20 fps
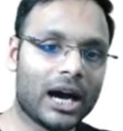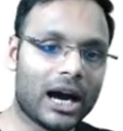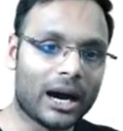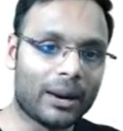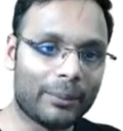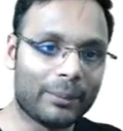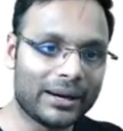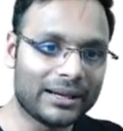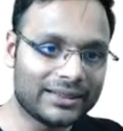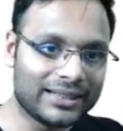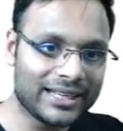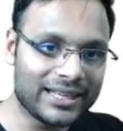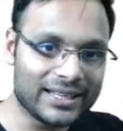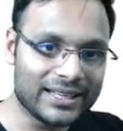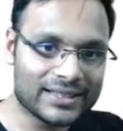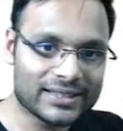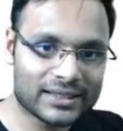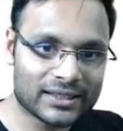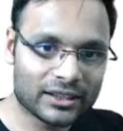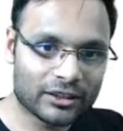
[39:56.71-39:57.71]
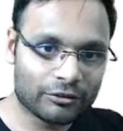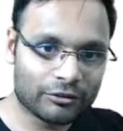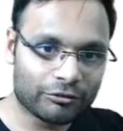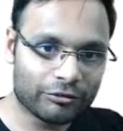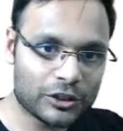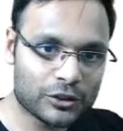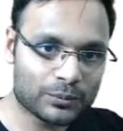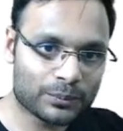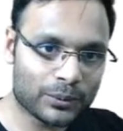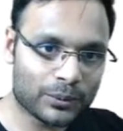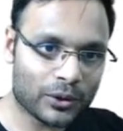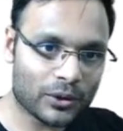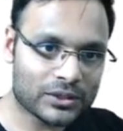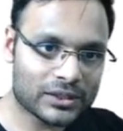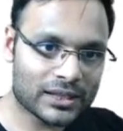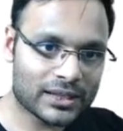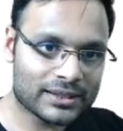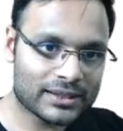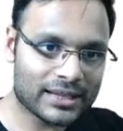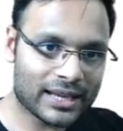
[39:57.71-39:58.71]
Among these, which
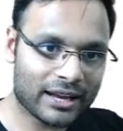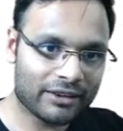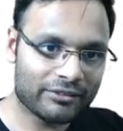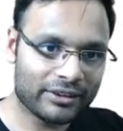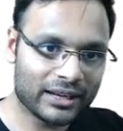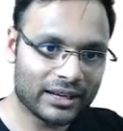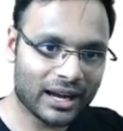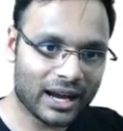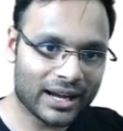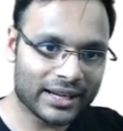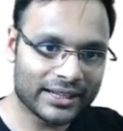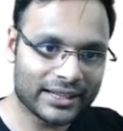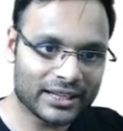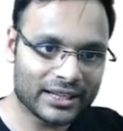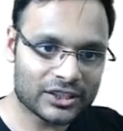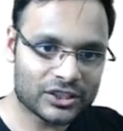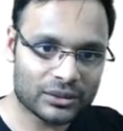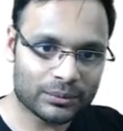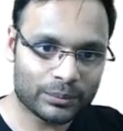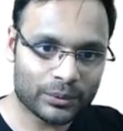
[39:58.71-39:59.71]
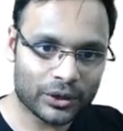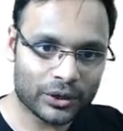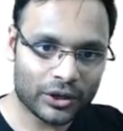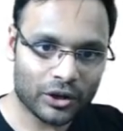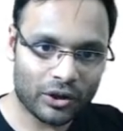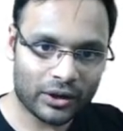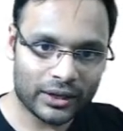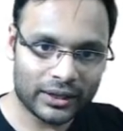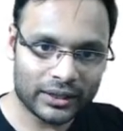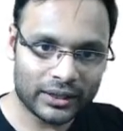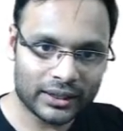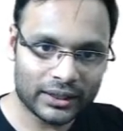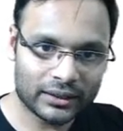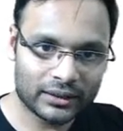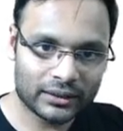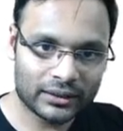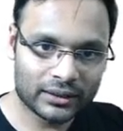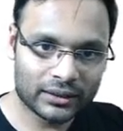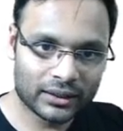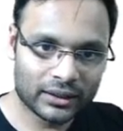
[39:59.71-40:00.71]
process having highest priority?
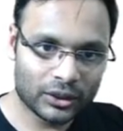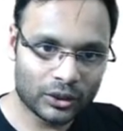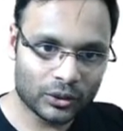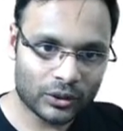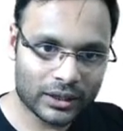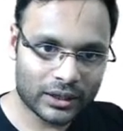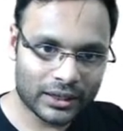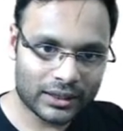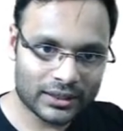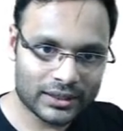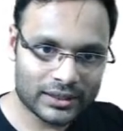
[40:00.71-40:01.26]
Look at